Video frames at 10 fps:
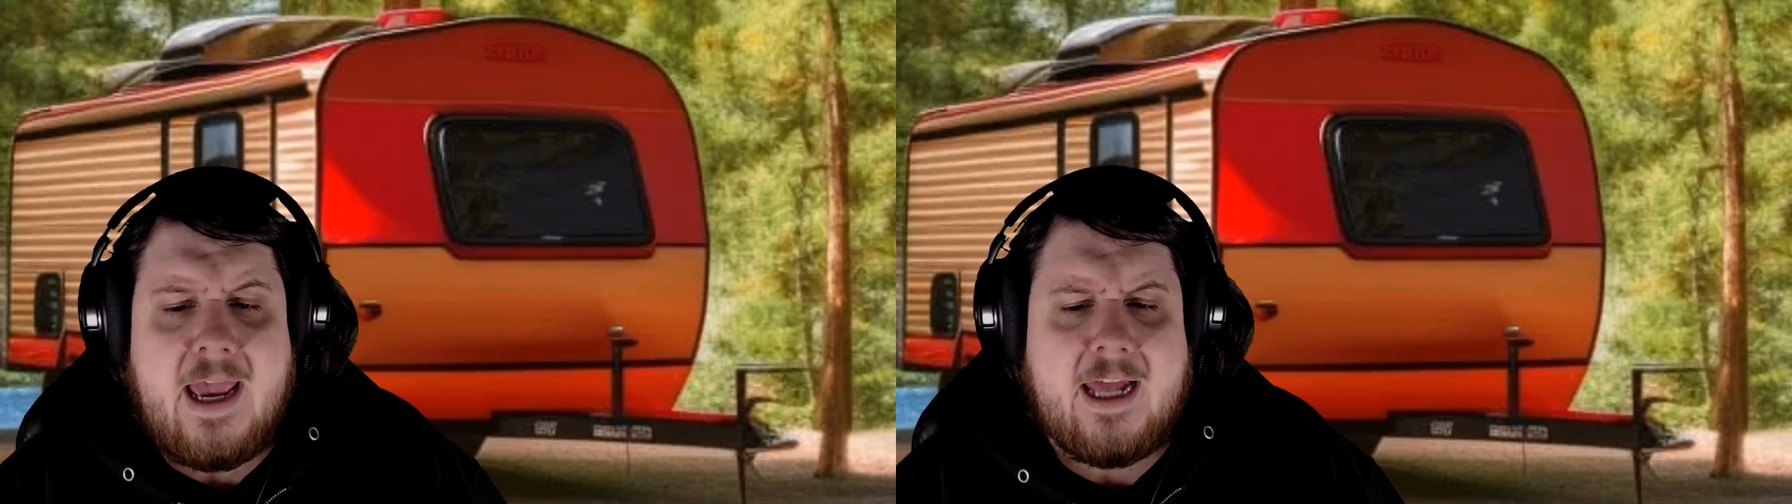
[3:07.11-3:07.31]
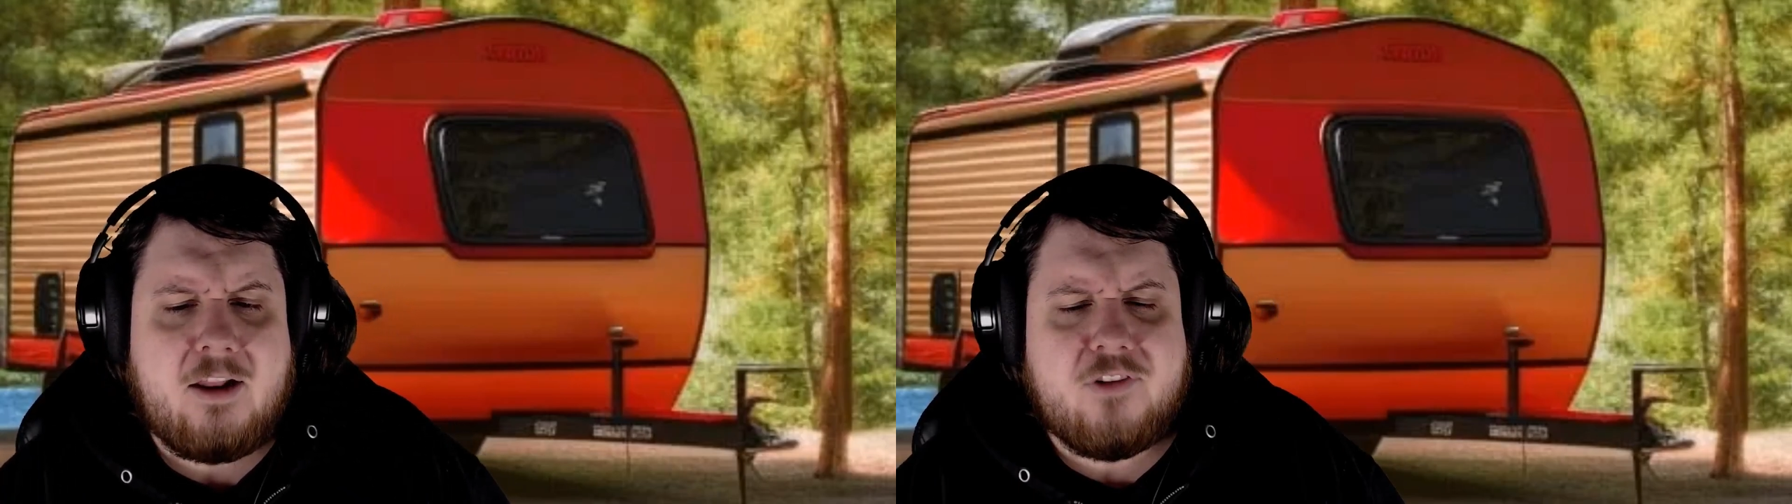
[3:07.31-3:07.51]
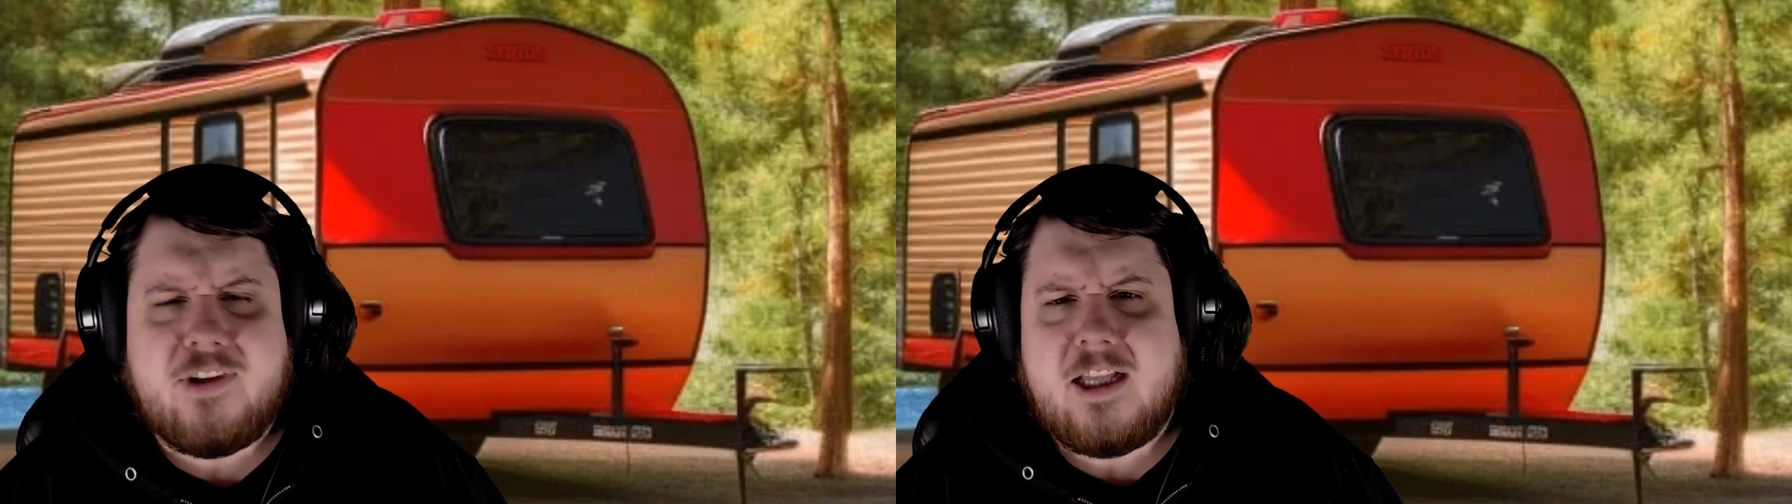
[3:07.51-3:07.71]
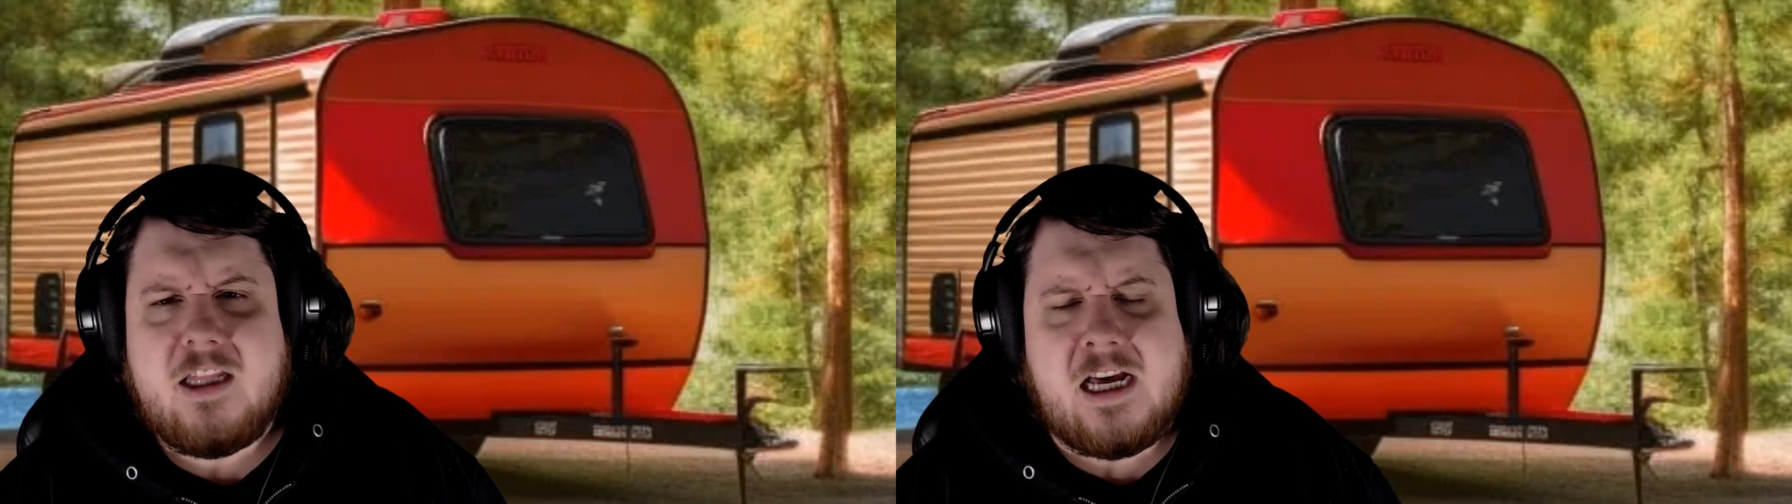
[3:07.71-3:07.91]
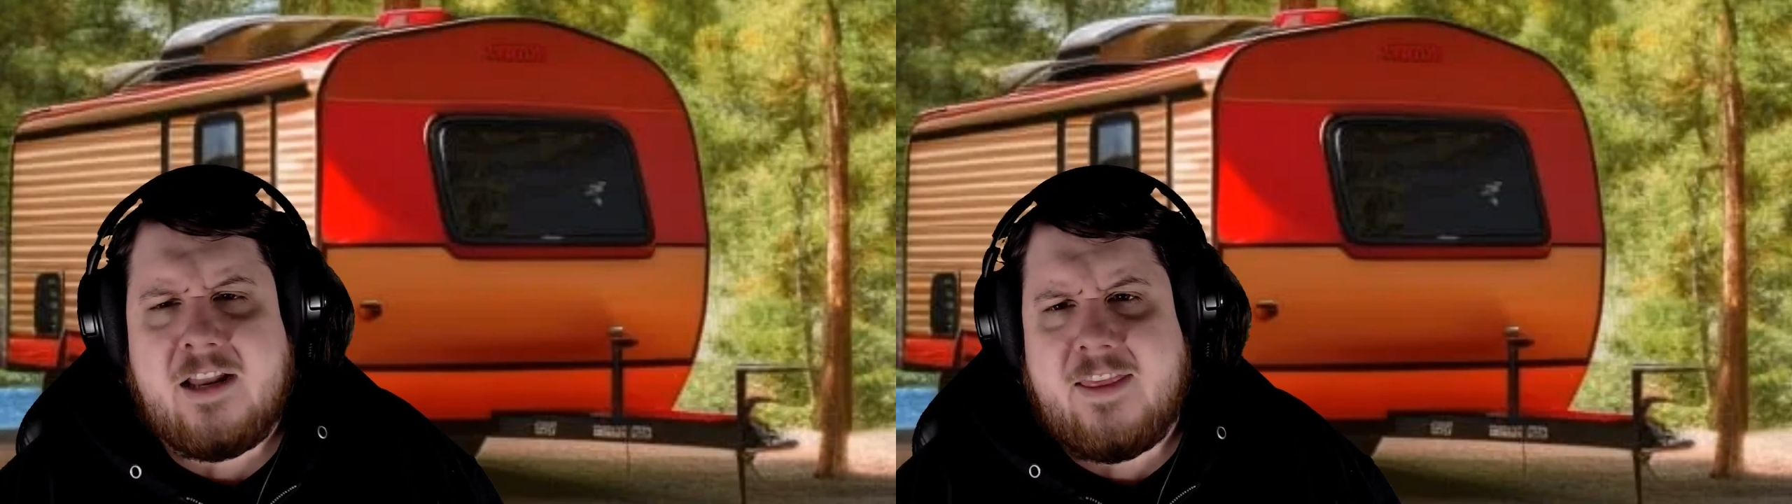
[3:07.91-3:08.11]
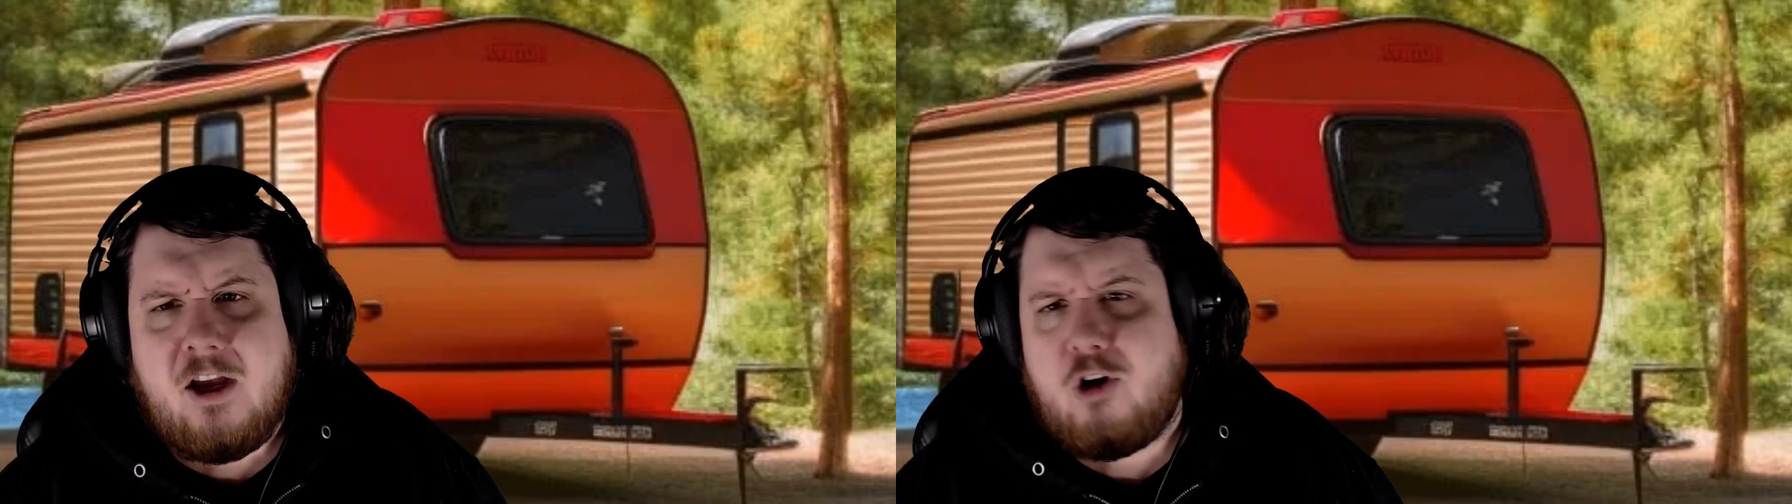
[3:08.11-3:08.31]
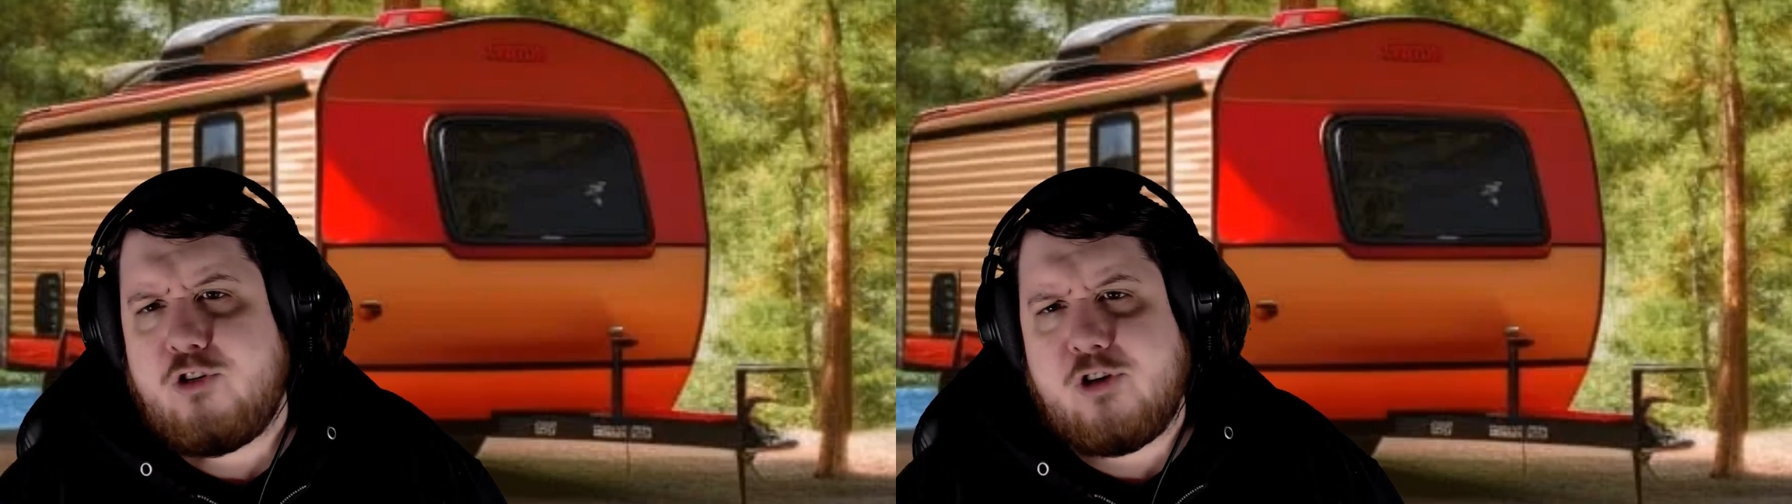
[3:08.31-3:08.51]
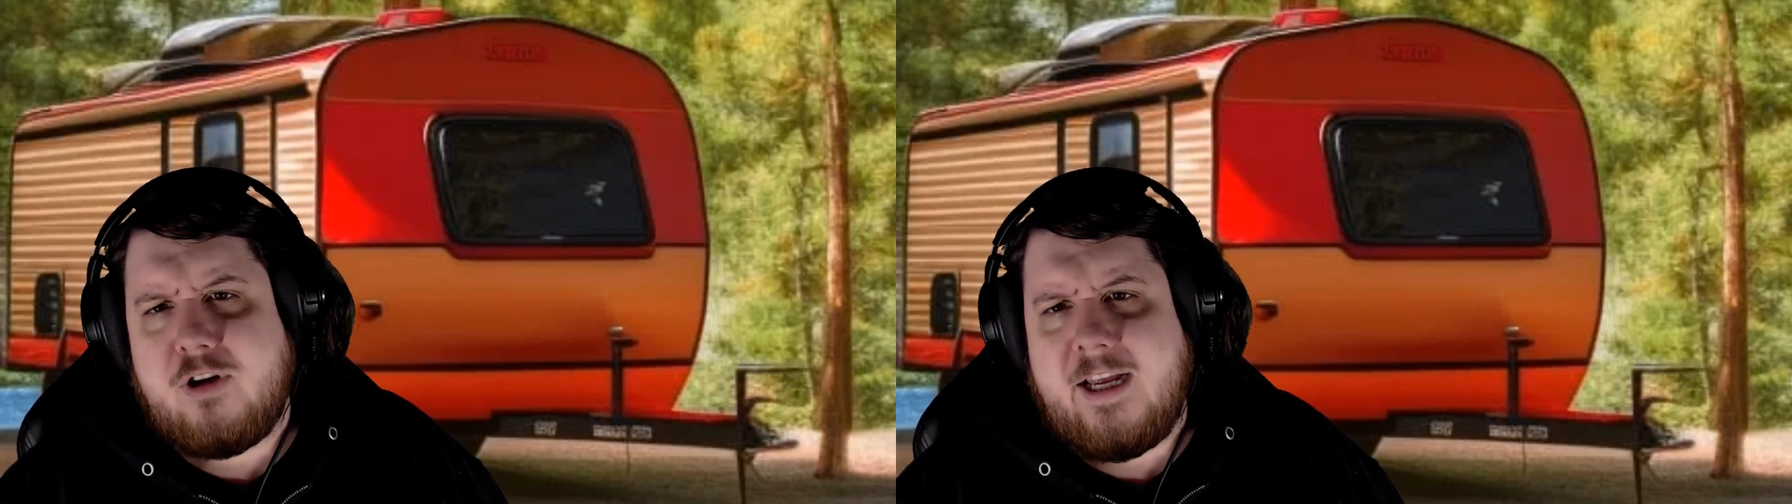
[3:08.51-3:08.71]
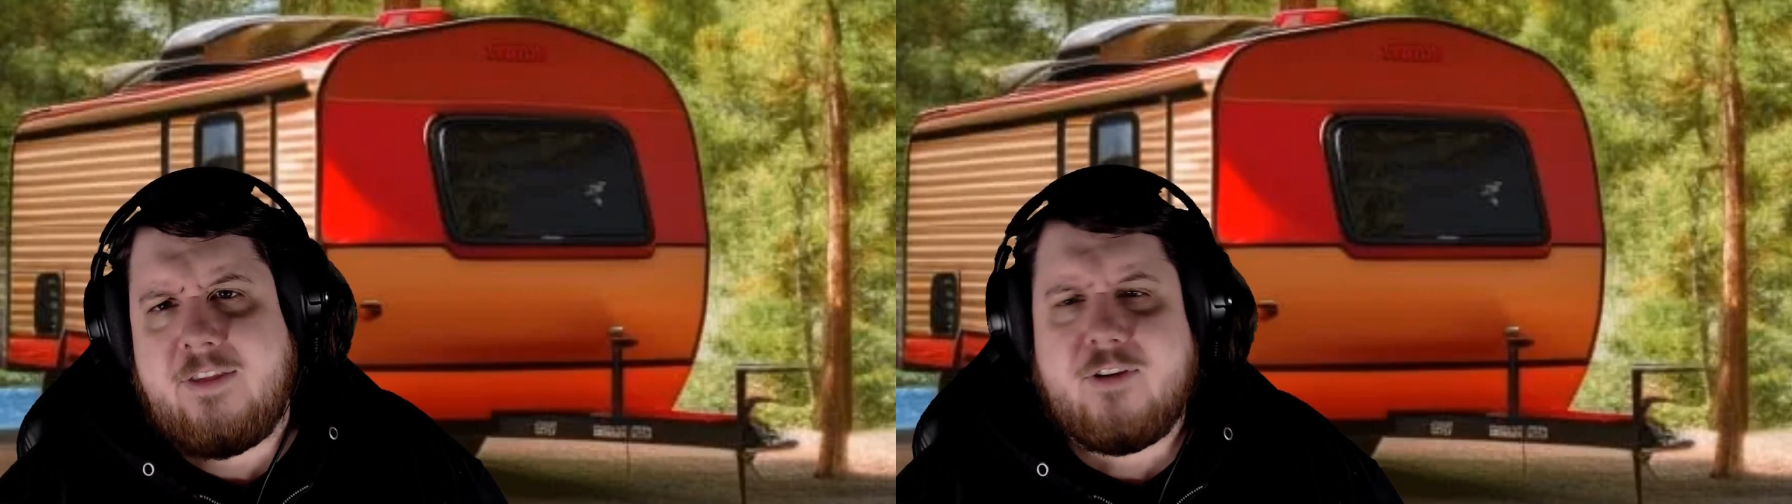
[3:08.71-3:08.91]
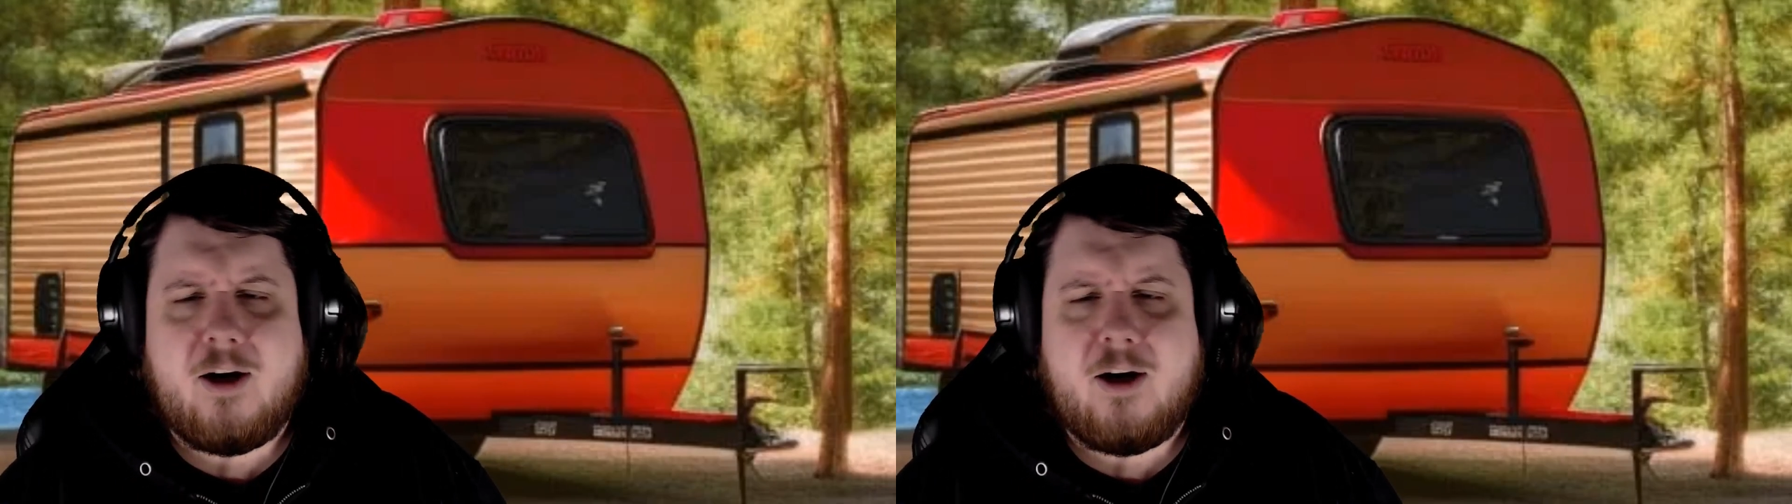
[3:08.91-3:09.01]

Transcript: and it looks like a lot of the ultralights